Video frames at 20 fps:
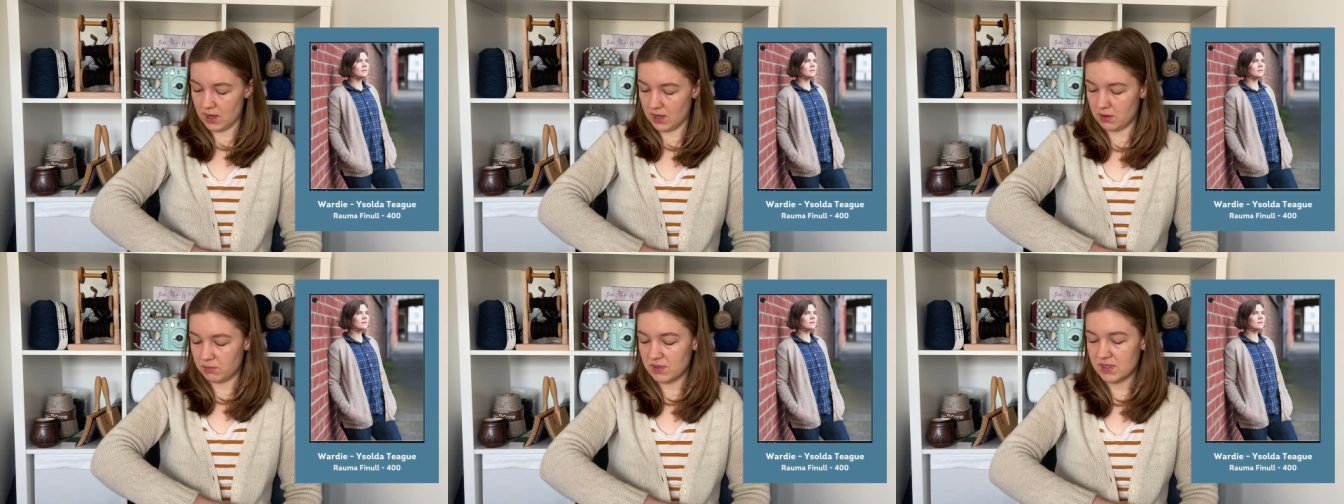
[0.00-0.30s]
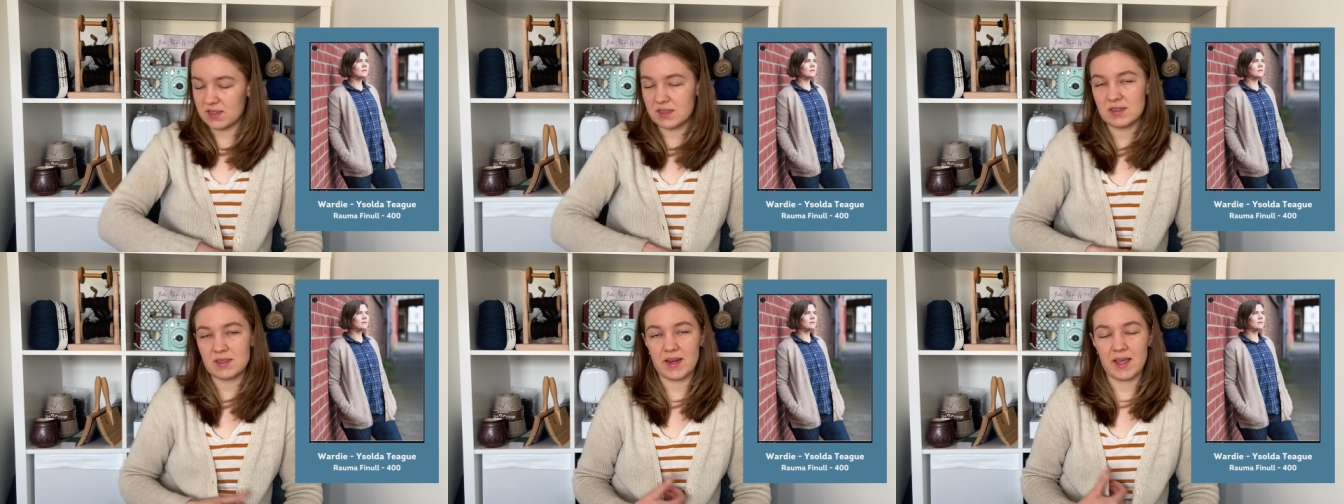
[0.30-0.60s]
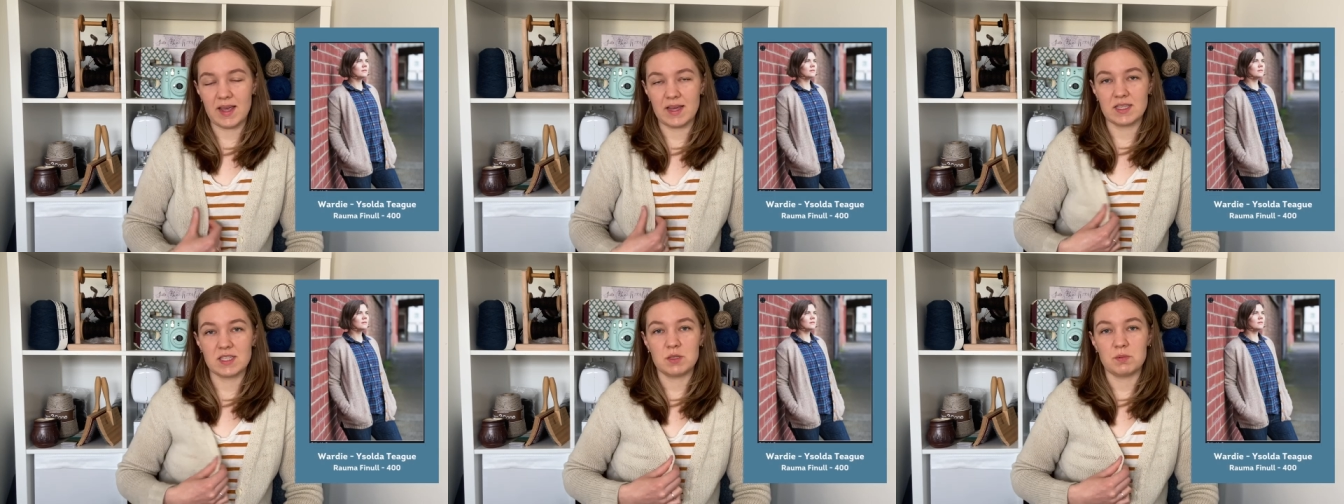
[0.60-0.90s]
This isn't
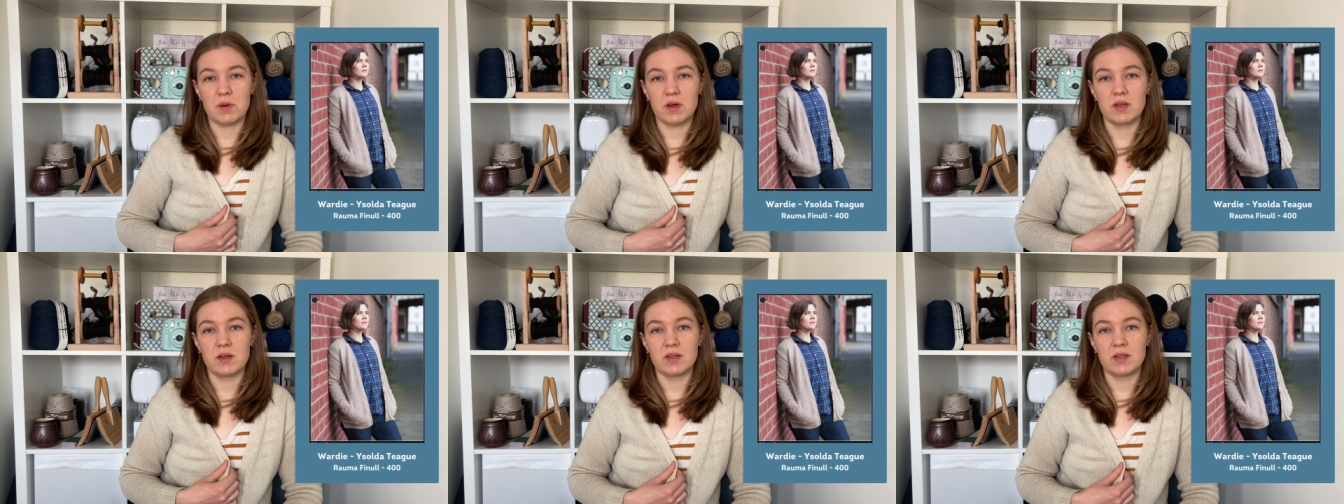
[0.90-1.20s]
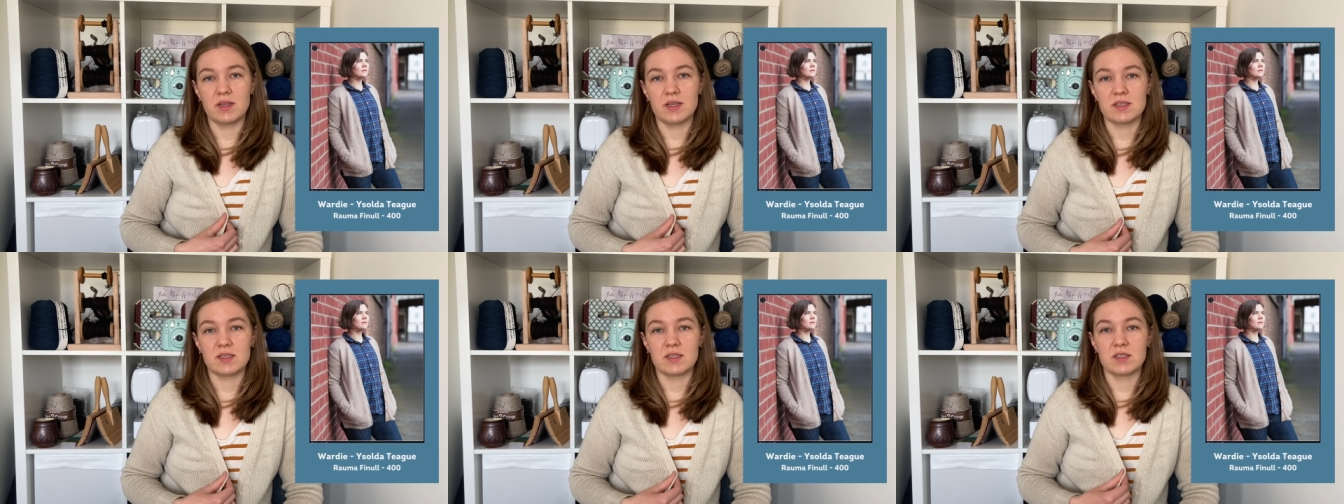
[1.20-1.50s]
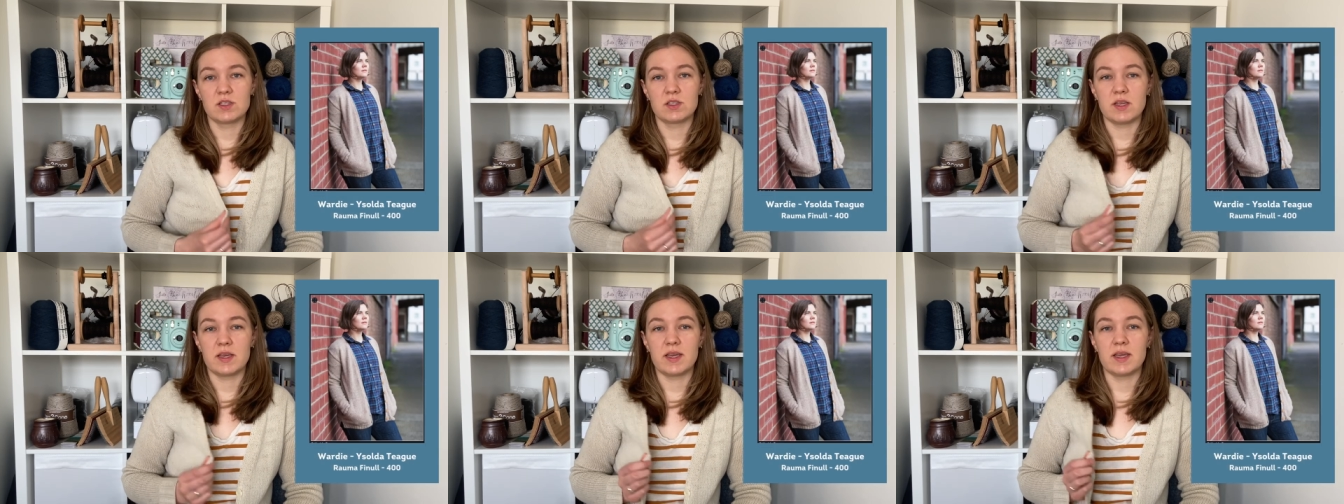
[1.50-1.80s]
hand spun, this
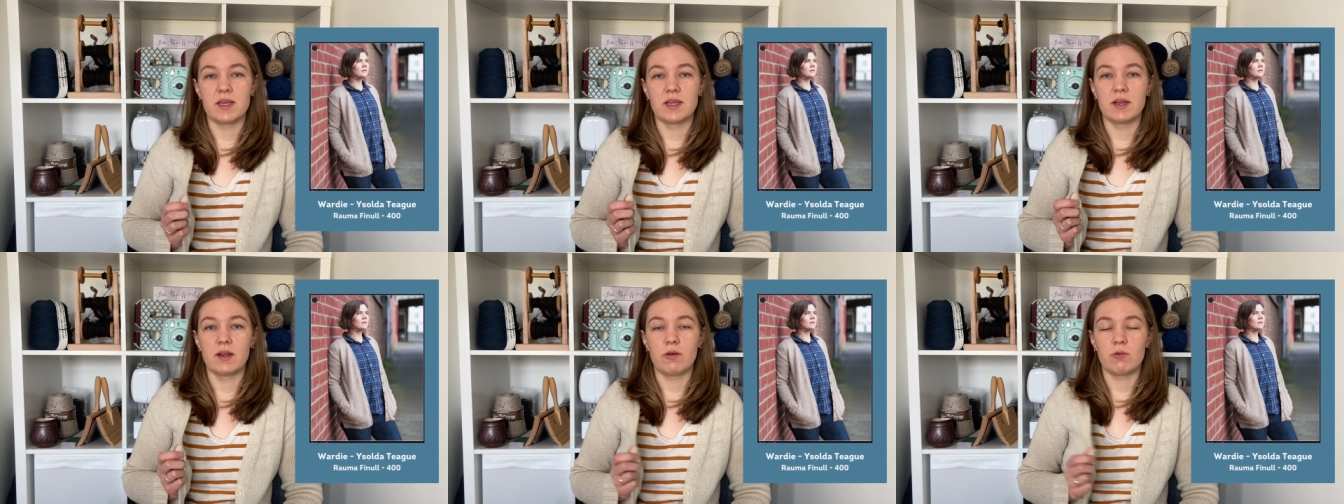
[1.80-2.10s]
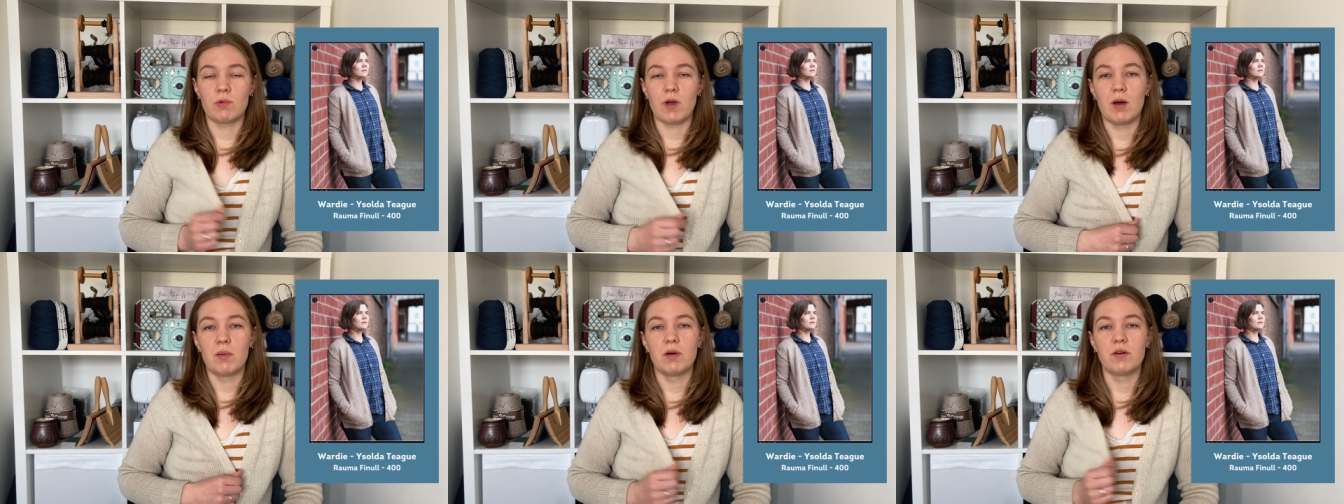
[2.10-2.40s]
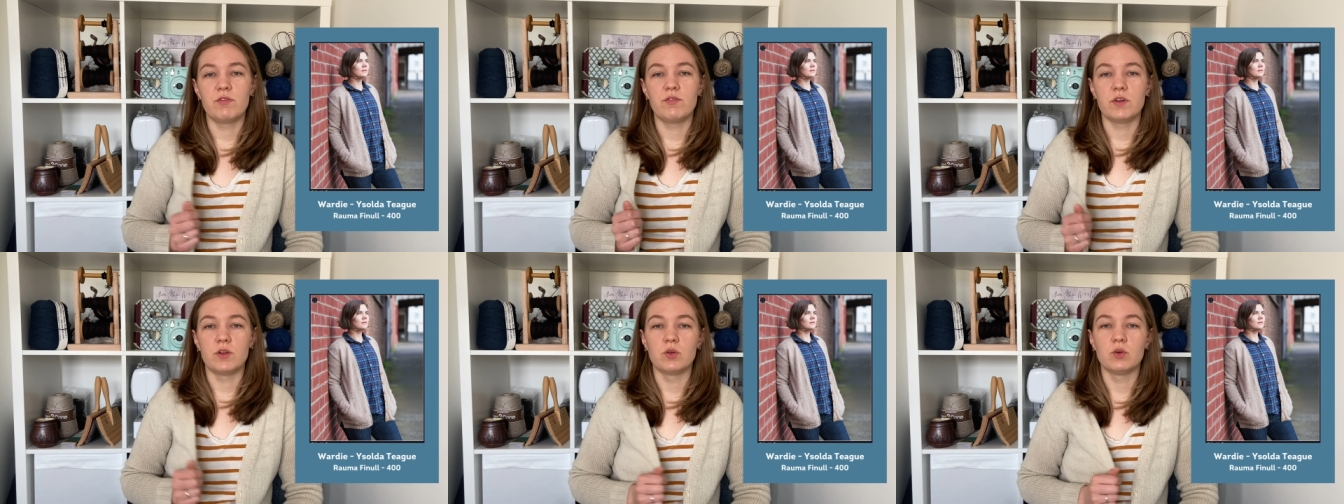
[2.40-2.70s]
is in Rama
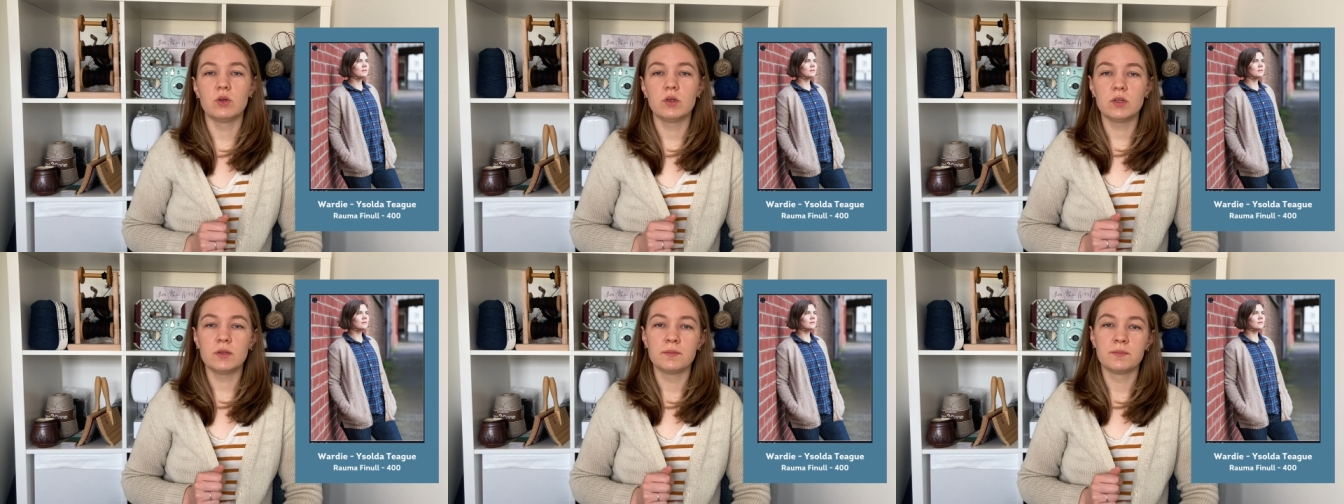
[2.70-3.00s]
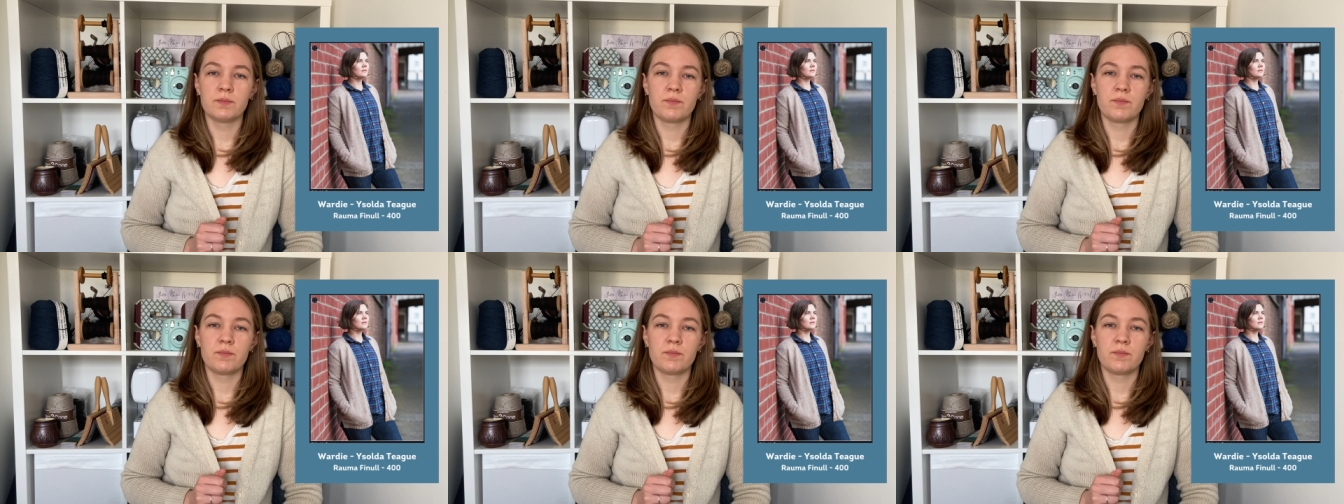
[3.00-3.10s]
Fanul.